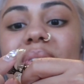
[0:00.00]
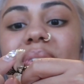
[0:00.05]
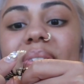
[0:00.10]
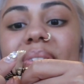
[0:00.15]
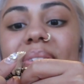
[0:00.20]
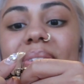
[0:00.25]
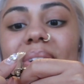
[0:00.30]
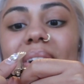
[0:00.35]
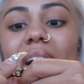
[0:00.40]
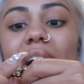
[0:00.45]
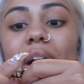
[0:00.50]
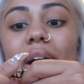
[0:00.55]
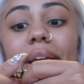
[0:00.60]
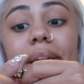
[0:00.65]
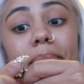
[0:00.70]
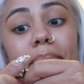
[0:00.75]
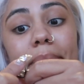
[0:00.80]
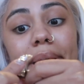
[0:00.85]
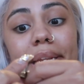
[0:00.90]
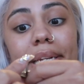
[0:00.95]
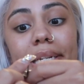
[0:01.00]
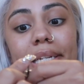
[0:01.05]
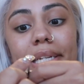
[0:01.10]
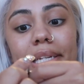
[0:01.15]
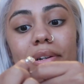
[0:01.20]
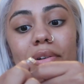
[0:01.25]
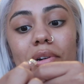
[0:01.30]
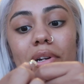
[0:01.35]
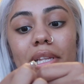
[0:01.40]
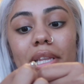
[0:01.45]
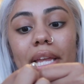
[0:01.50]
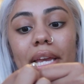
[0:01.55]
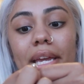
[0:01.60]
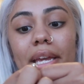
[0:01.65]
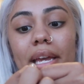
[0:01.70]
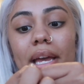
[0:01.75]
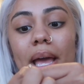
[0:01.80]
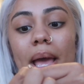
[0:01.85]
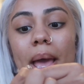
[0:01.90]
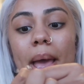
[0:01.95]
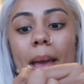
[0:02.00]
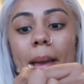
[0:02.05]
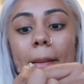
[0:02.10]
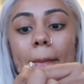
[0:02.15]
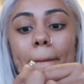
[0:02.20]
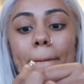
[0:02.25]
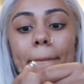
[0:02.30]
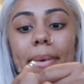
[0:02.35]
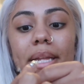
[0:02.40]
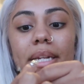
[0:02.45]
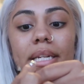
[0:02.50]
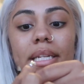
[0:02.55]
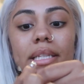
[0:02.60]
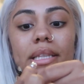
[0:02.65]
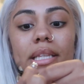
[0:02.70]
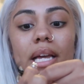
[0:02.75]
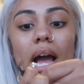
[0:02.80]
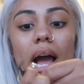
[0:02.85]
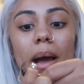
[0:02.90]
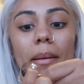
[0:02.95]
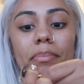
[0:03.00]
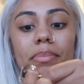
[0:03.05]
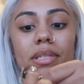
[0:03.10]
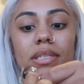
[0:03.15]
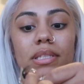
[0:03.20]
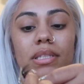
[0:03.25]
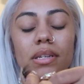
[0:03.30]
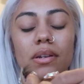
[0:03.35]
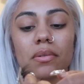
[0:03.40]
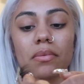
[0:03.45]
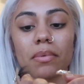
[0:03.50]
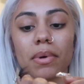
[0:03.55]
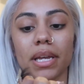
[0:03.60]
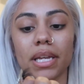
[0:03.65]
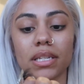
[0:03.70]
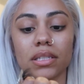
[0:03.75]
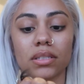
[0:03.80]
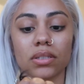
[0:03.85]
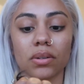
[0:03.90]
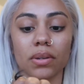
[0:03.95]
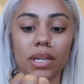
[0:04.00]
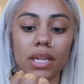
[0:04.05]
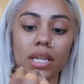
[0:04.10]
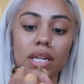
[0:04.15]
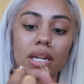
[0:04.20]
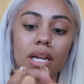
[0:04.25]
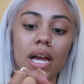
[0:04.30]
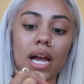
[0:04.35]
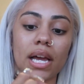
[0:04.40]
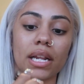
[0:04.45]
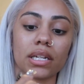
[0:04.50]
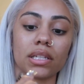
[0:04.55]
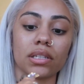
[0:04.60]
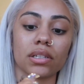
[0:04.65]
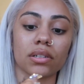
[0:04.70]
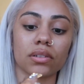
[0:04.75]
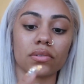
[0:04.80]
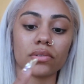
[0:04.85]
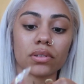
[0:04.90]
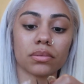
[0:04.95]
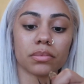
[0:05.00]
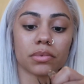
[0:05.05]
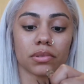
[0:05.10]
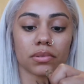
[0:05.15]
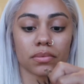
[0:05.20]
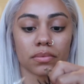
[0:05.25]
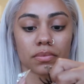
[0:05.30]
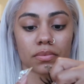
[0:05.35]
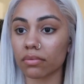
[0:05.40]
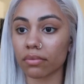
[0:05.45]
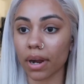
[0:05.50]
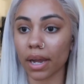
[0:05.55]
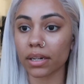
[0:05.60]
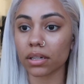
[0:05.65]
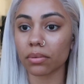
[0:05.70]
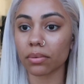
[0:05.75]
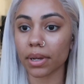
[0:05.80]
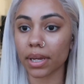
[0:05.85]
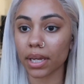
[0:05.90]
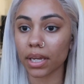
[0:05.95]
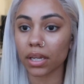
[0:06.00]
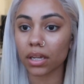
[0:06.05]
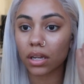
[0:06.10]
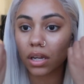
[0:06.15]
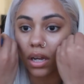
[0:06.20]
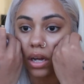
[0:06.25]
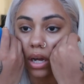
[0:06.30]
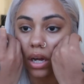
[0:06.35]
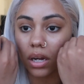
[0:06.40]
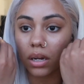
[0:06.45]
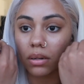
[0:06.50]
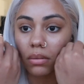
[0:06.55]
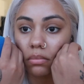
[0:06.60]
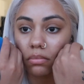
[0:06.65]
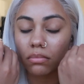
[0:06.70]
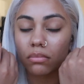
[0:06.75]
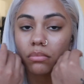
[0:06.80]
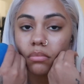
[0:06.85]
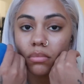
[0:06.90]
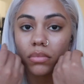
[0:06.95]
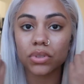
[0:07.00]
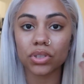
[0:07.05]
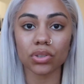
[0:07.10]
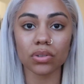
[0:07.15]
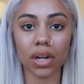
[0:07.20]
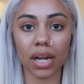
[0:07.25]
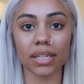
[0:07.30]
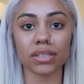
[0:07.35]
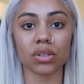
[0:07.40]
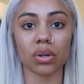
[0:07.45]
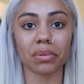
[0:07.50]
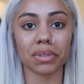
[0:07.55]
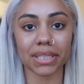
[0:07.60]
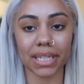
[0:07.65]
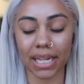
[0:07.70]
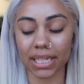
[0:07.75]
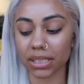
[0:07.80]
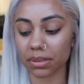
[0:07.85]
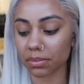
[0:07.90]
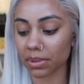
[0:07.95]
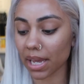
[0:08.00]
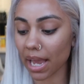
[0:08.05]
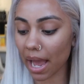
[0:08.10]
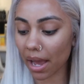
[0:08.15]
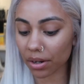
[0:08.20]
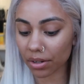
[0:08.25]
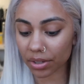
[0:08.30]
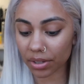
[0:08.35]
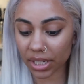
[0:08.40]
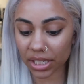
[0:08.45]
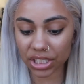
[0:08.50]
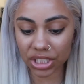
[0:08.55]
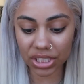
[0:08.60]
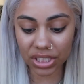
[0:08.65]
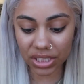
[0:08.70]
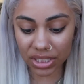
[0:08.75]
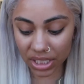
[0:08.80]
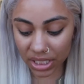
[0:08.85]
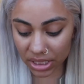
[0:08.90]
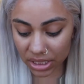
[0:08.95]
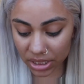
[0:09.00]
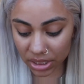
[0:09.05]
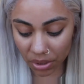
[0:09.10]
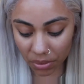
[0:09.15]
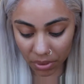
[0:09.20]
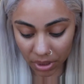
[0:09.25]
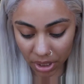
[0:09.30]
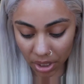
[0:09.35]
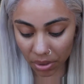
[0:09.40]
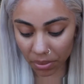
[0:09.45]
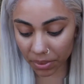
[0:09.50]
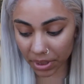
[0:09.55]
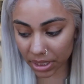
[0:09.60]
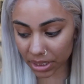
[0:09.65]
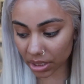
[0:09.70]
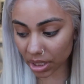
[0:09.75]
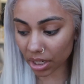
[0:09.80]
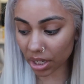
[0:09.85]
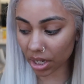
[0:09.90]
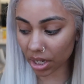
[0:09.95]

unbend it, or like bend it the opposite way so it can kind of look normal. Right away, you guys always ask me, how do you get your skin so glowy?